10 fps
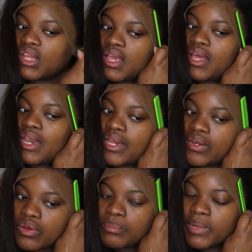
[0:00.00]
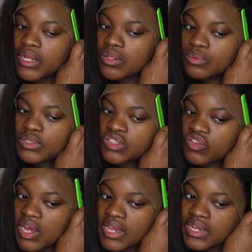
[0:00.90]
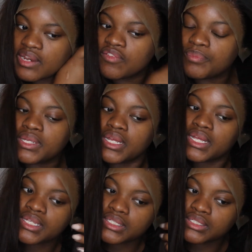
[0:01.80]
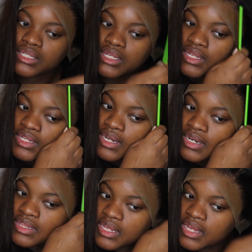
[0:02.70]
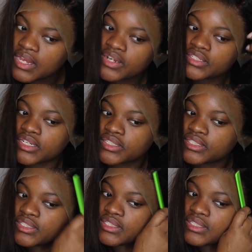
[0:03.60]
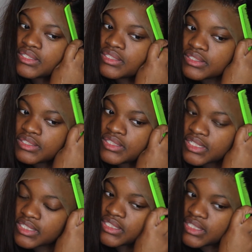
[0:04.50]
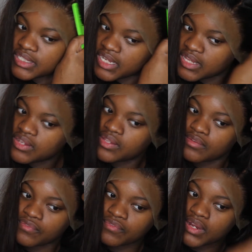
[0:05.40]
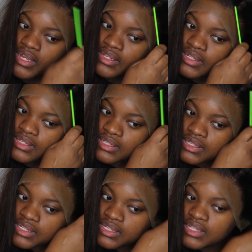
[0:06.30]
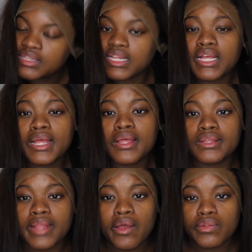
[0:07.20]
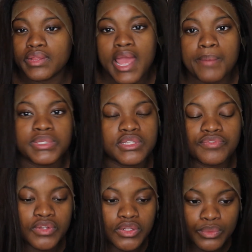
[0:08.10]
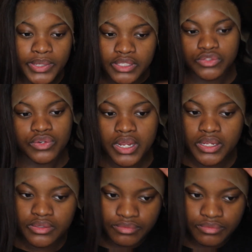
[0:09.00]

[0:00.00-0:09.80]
And I know my glue was dry enough because the hairs are sticking together in the front. That only happens if your glue ain't dry.